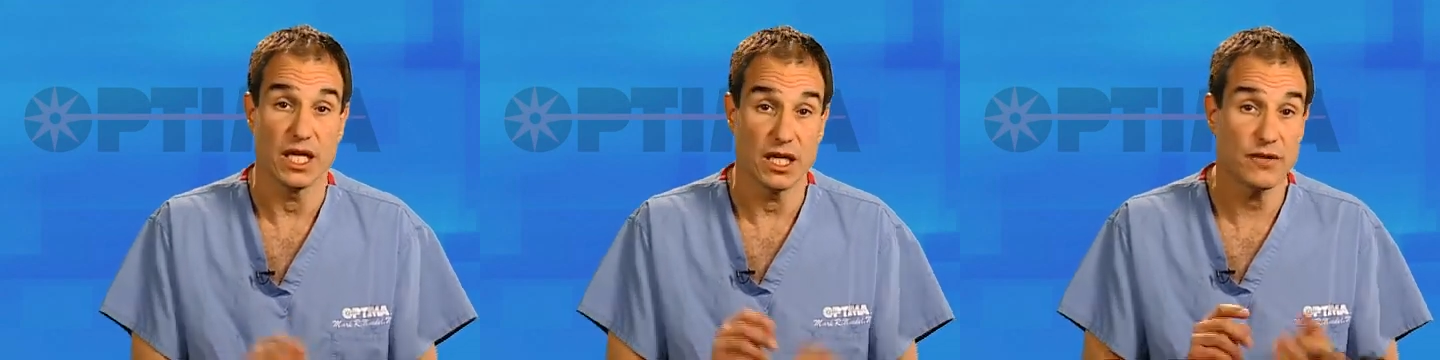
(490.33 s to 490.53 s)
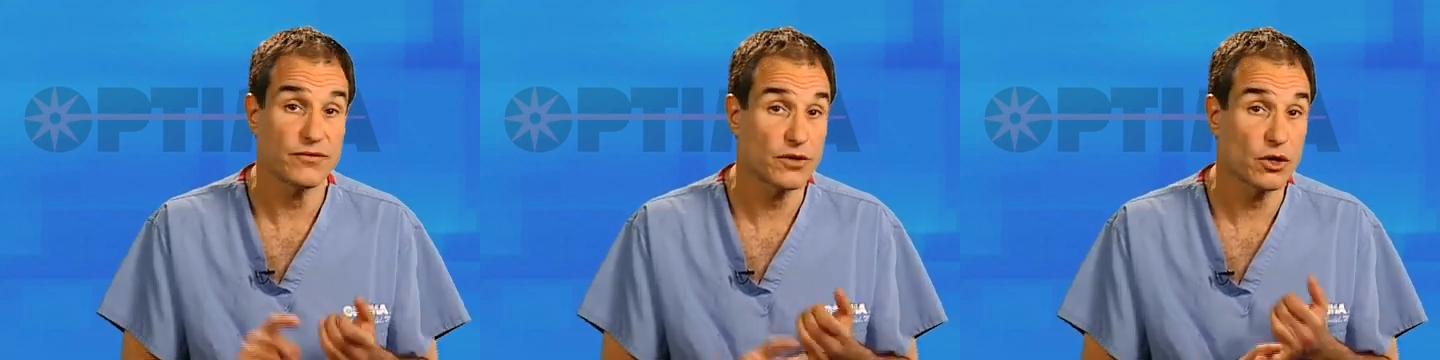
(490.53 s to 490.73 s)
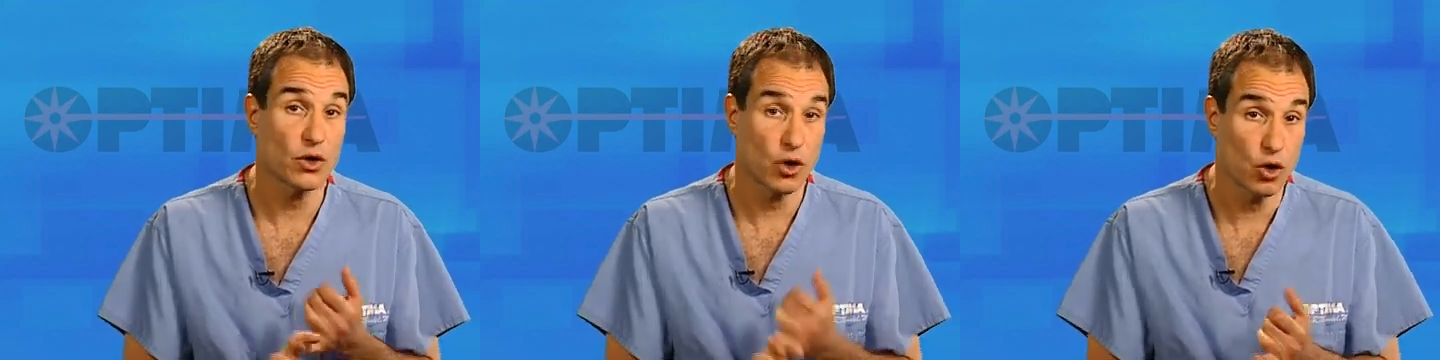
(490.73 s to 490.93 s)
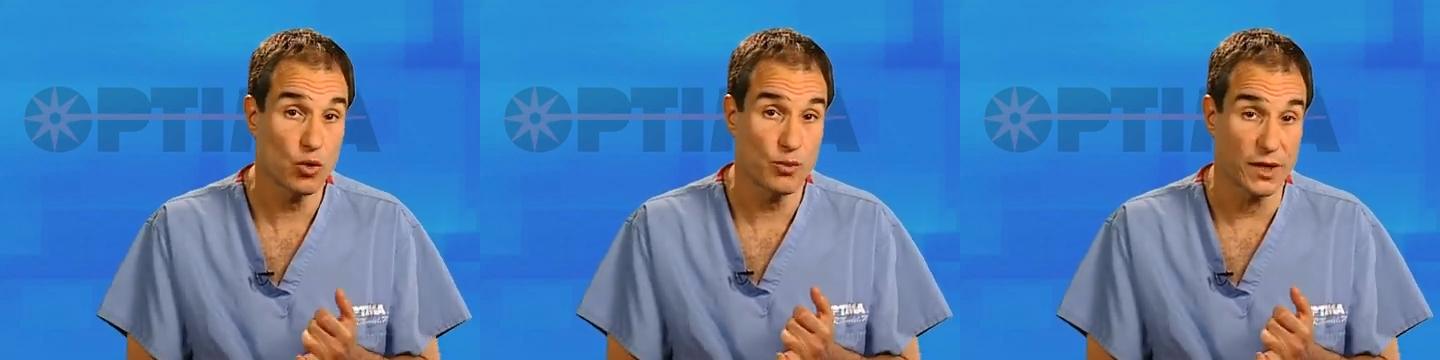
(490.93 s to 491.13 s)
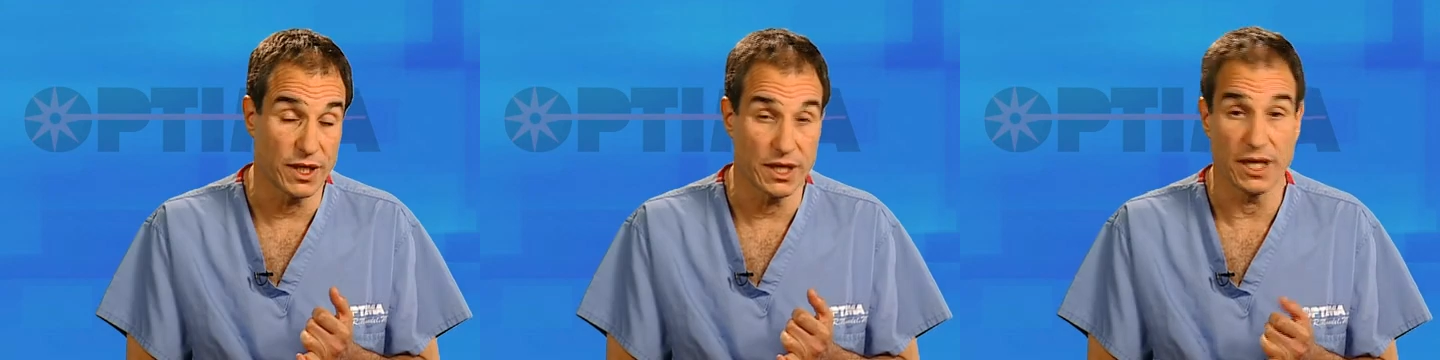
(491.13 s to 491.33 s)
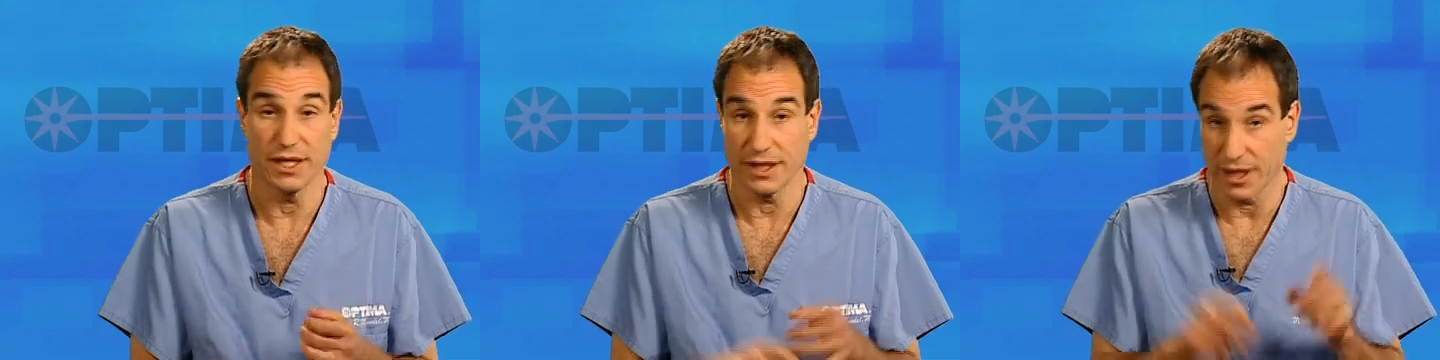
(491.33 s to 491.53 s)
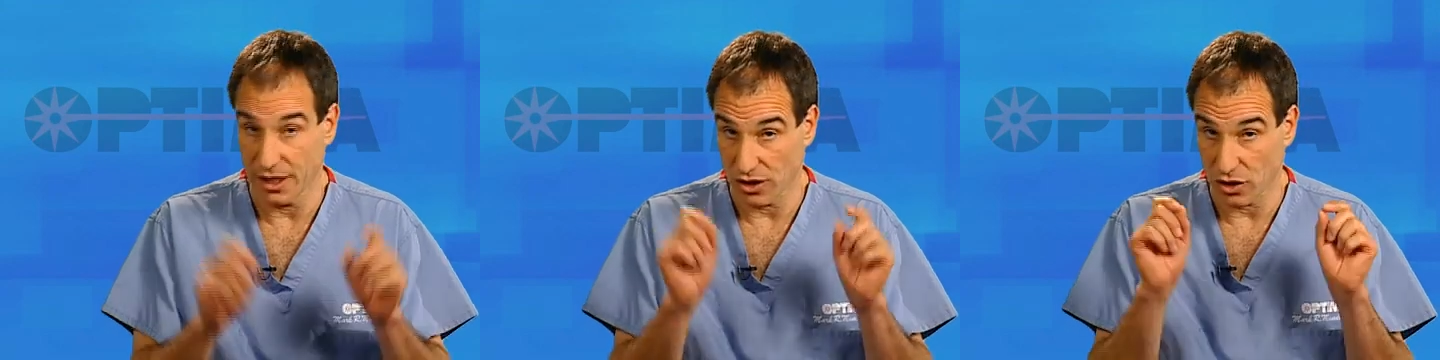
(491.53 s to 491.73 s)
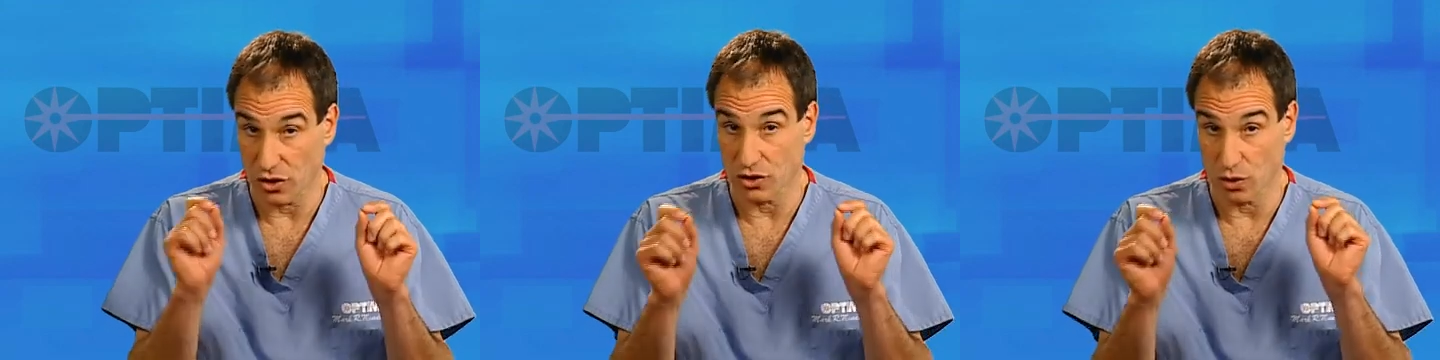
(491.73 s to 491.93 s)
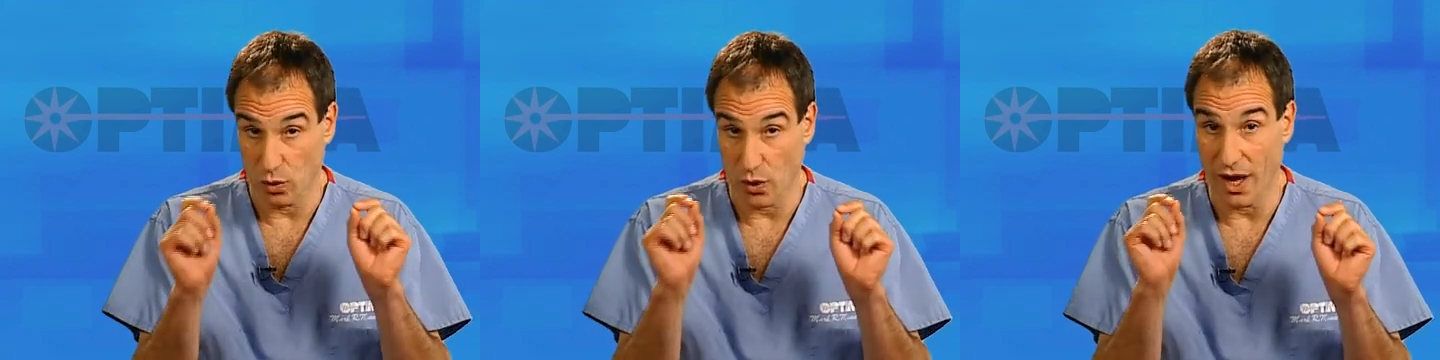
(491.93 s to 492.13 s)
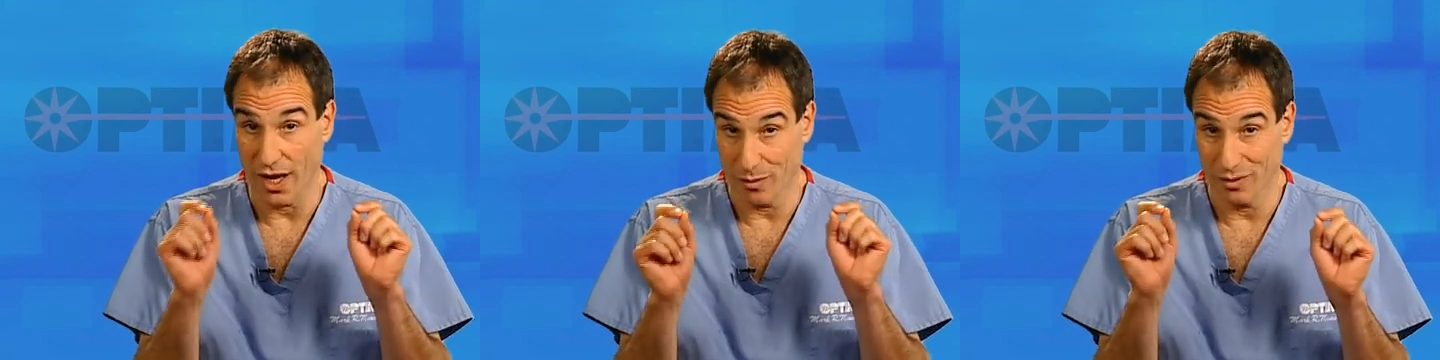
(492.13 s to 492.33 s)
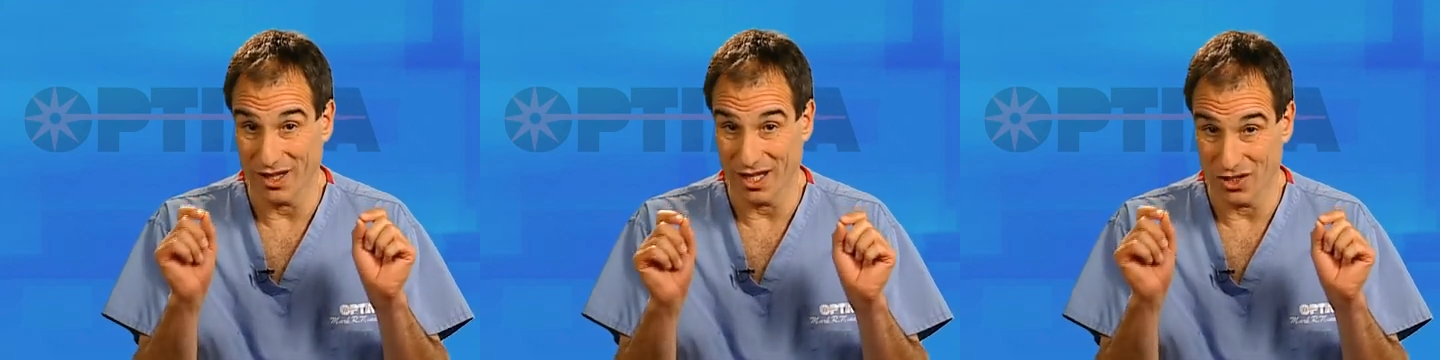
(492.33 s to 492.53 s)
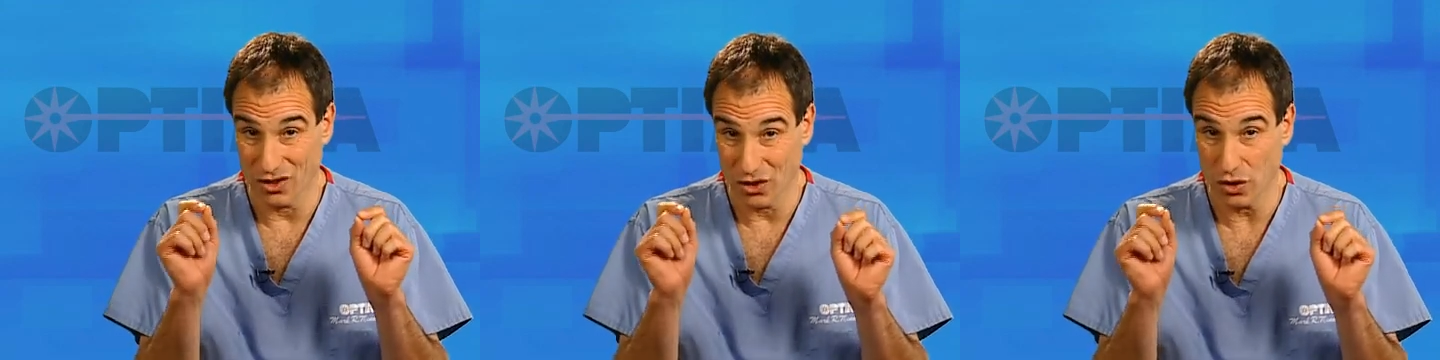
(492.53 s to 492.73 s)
If they're open, and that's also why I place